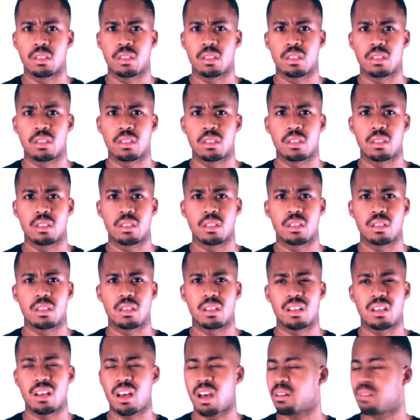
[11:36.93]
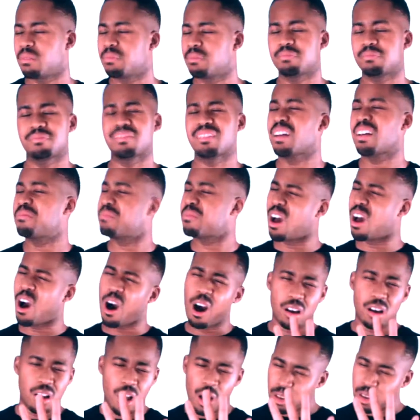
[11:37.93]
that takes every good thing and
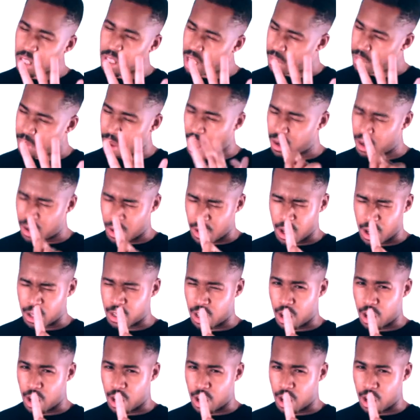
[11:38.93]
twists it. Hold, on, hold, on.